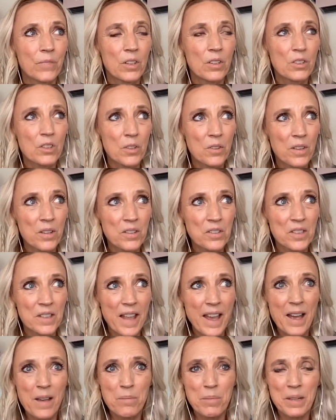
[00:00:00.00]
so there's
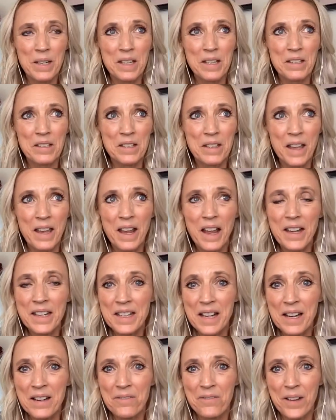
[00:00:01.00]
that piece they
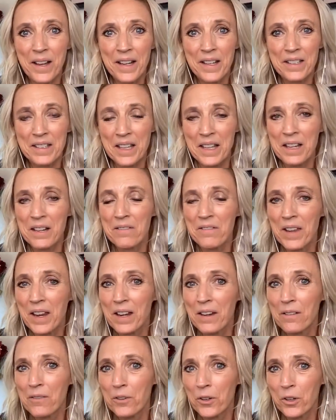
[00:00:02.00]
identify as
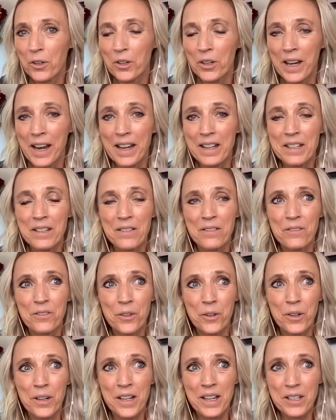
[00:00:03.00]
innovative or creative
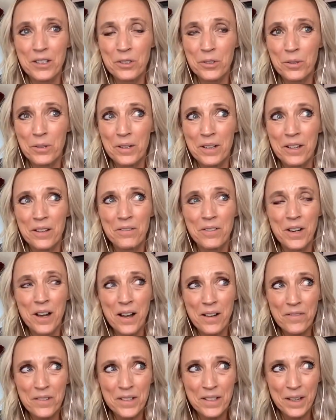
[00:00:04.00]
or intuitive and
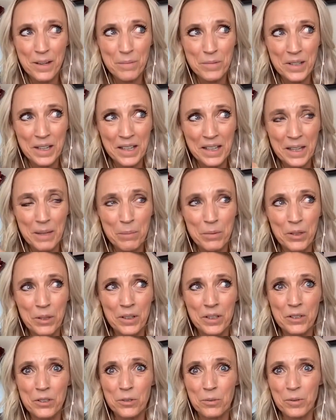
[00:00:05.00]
oftentimes they keep their
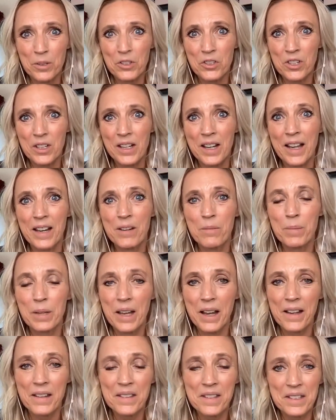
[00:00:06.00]
intuition kind of
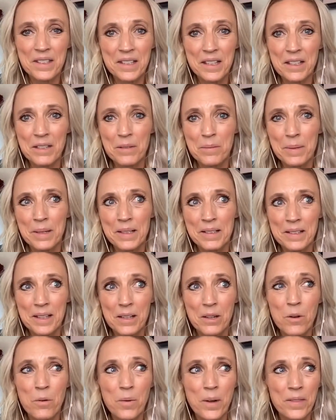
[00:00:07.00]
behind the scenes because they
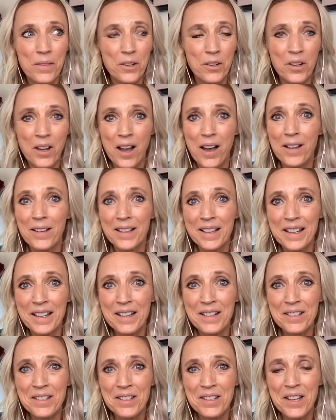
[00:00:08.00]
don't want their
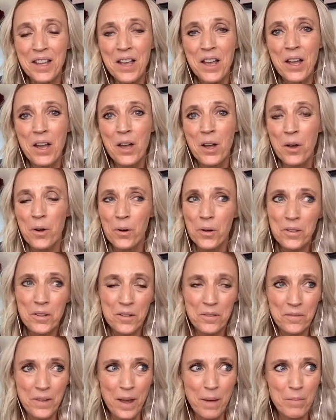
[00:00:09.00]
colleagues or their
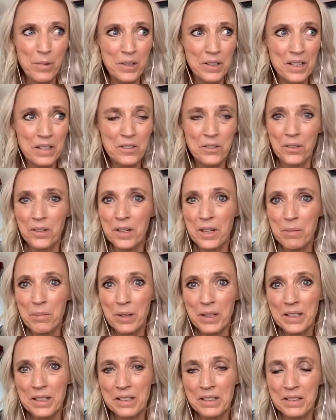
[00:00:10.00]
families or
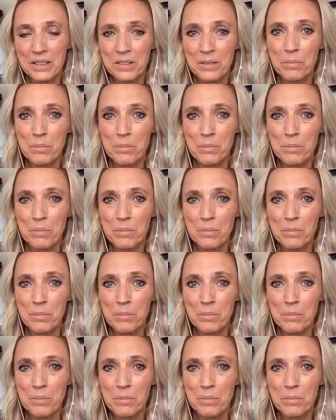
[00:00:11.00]
anybody to